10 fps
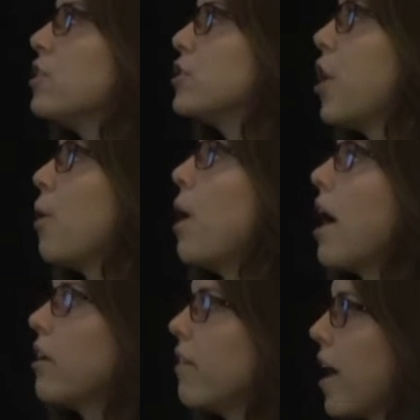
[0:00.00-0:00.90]
So
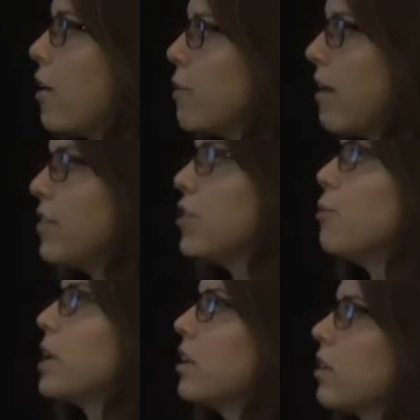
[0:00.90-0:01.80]
out of that
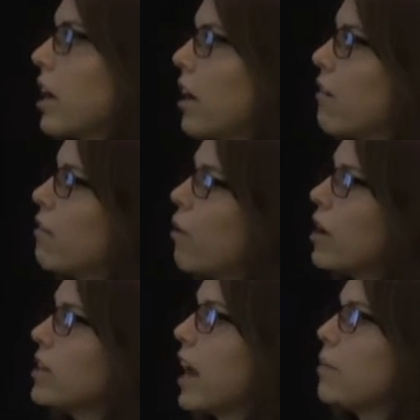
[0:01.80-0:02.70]
revenue, we can look at our
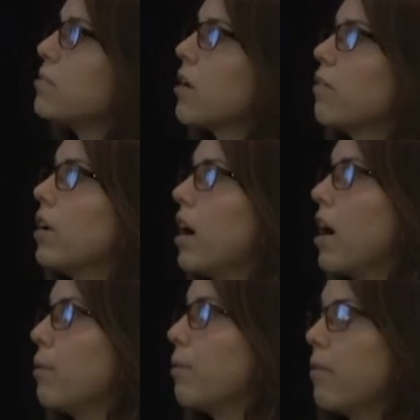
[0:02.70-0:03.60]
four types of
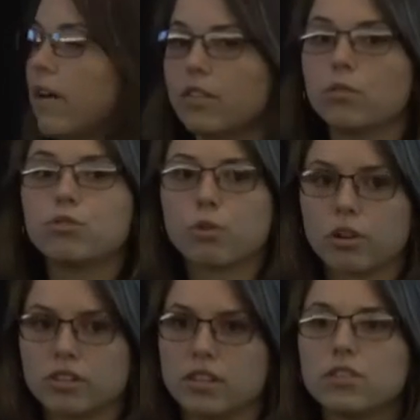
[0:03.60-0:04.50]
revenue
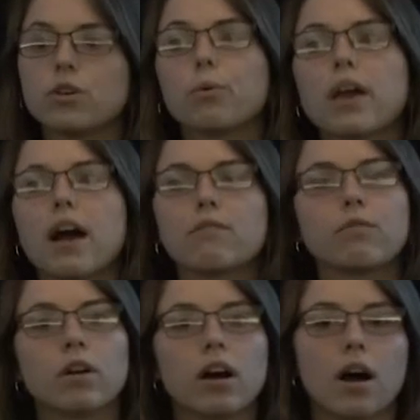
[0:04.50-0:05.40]
sources. So we
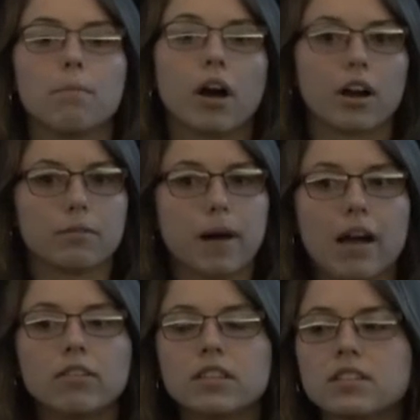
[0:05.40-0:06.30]
have our
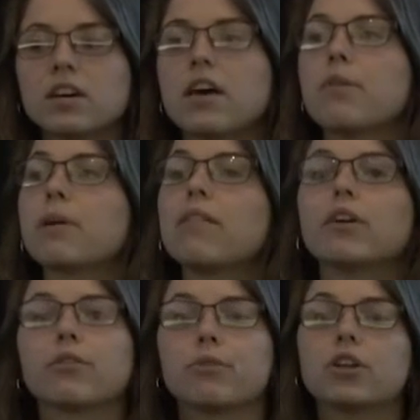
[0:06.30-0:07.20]
biodiesel, and then we have
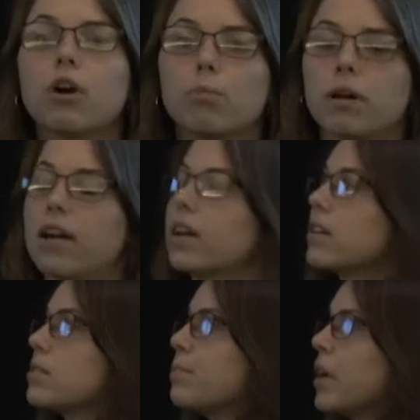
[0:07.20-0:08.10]
our three
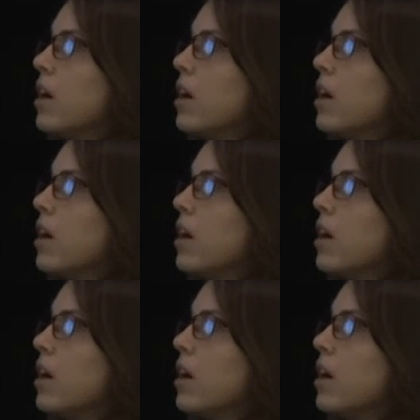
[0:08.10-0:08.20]
co-products.